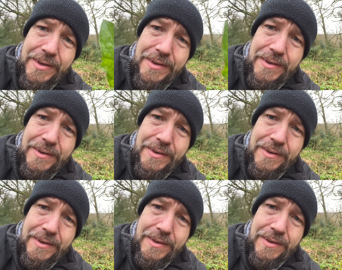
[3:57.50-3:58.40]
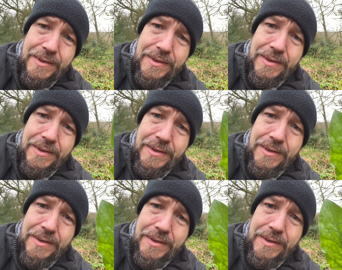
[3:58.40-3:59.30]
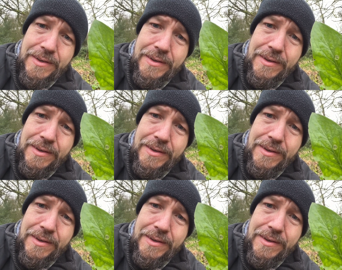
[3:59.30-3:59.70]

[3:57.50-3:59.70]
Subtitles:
(no one is talking)